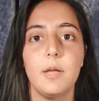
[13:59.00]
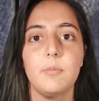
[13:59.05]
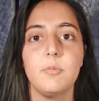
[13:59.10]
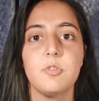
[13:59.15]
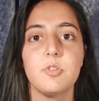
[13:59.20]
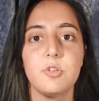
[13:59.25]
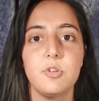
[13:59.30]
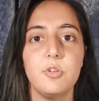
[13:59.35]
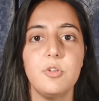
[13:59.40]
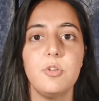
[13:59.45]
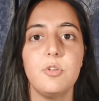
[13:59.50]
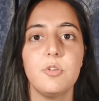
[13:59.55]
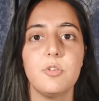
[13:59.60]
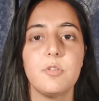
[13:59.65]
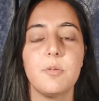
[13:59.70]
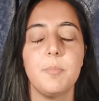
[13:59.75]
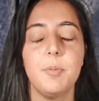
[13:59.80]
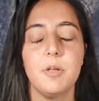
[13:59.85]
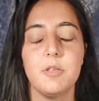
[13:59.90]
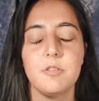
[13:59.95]
I'm just going to use
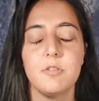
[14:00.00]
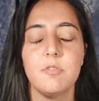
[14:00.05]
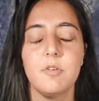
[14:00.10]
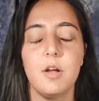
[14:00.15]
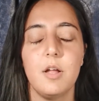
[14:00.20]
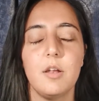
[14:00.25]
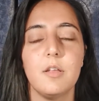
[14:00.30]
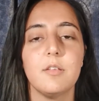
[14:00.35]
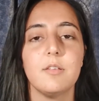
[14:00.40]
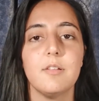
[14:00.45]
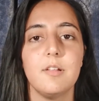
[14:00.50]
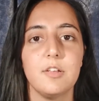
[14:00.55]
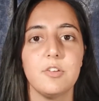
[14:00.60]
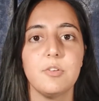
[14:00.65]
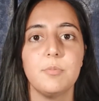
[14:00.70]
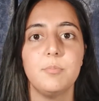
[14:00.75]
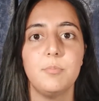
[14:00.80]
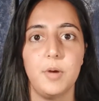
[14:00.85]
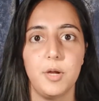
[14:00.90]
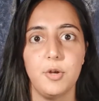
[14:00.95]
a person of colour
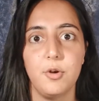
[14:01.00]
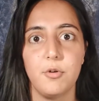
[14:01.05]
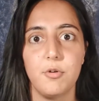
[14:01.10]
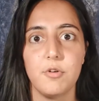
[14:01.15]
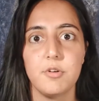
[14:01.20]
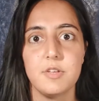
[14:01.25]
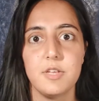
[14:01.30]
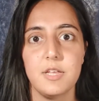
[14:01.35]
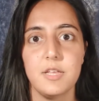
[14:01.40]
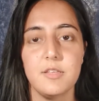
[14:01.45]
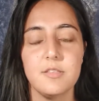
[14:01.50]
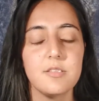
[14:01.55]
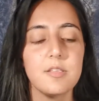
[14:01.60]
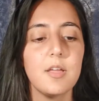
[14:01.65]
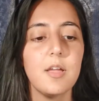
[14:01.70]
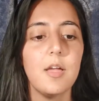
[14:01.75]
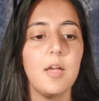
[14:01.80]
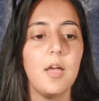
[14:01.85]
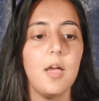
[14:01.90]
/ minorities.